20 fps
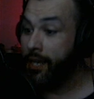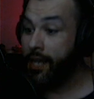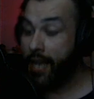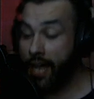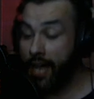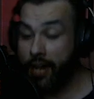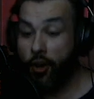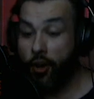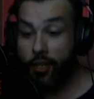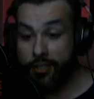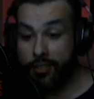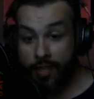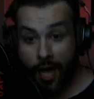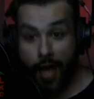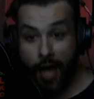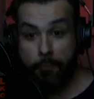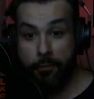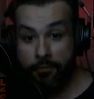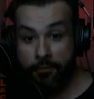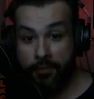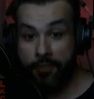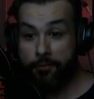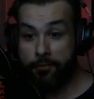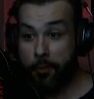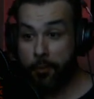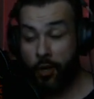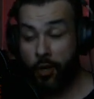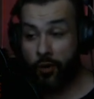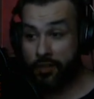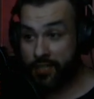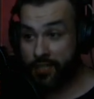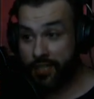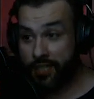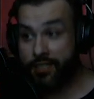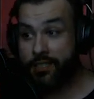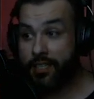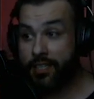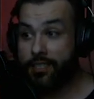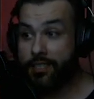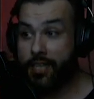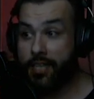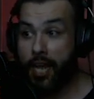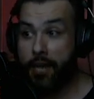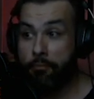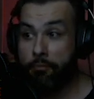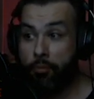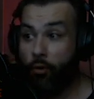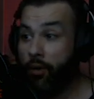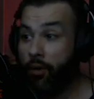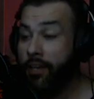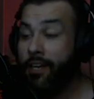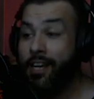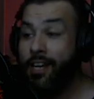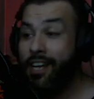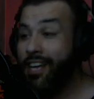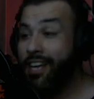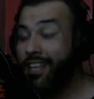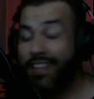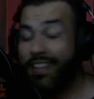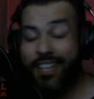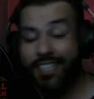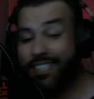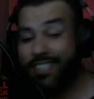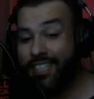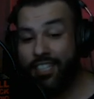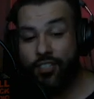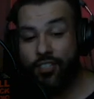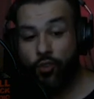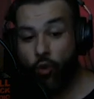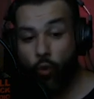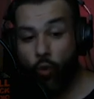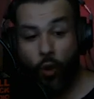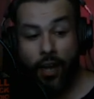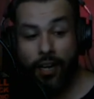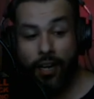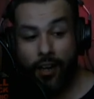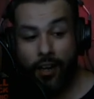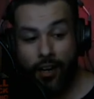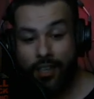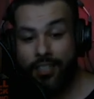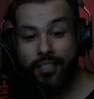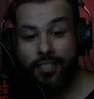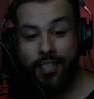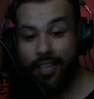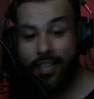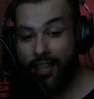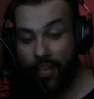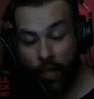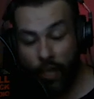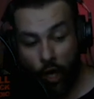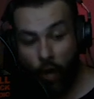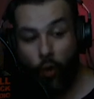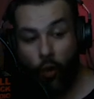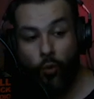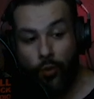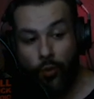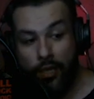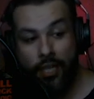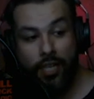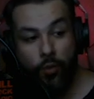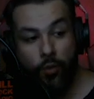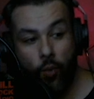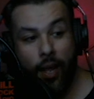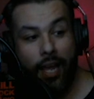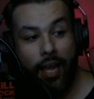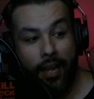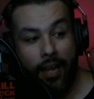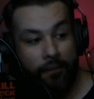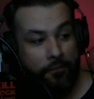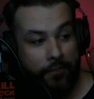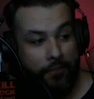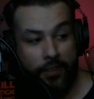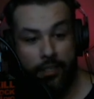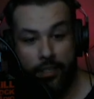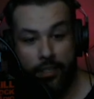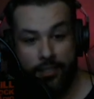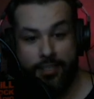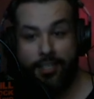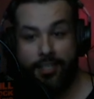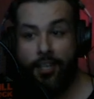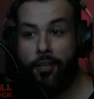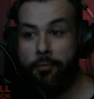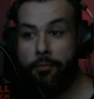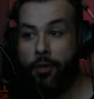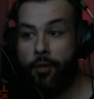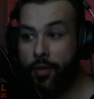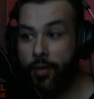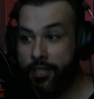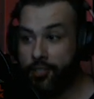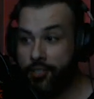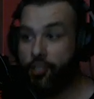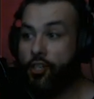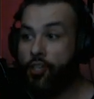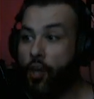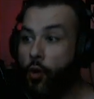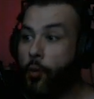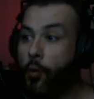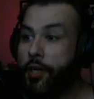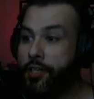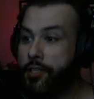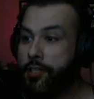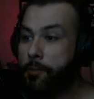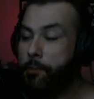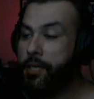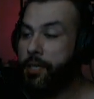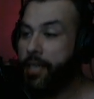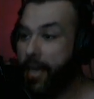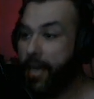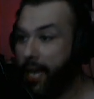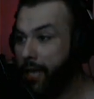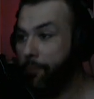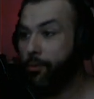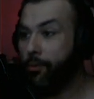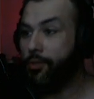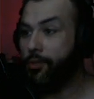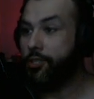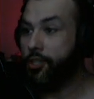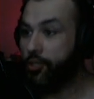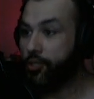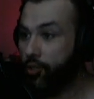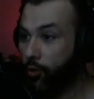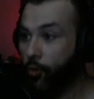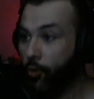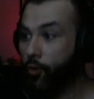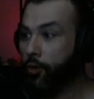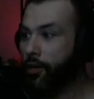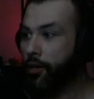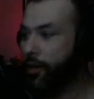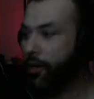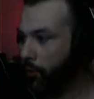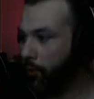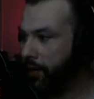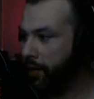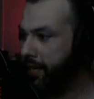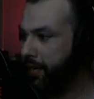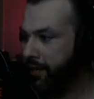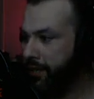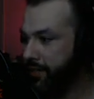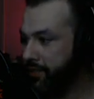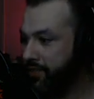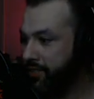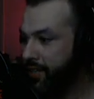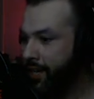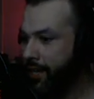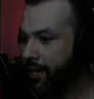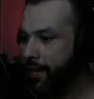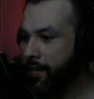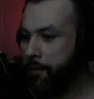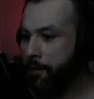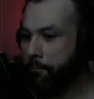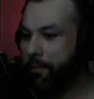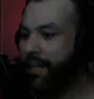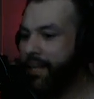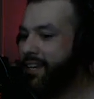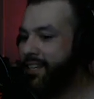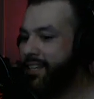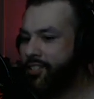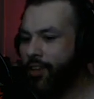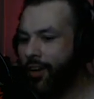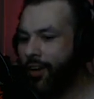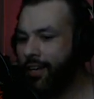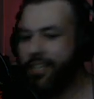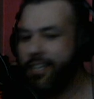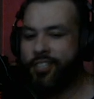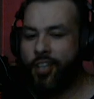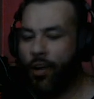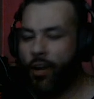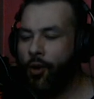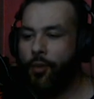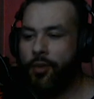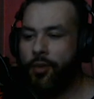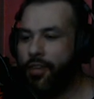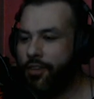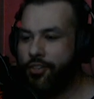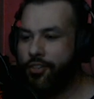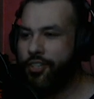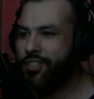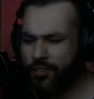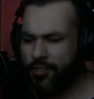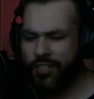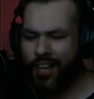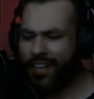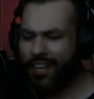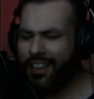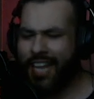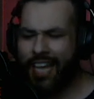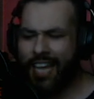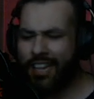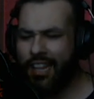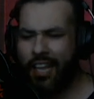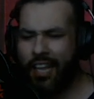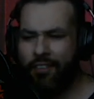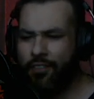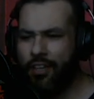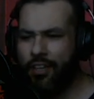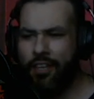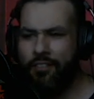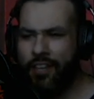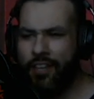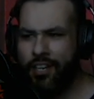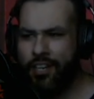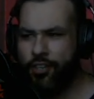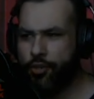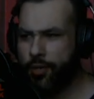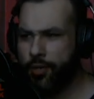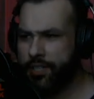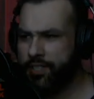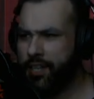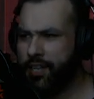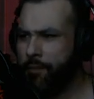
And on top of it, from an artistic standpoint, this is quite honestly the only way Phil Anselmo is going to be able to tour arenas because on his own they're just not that level of interest.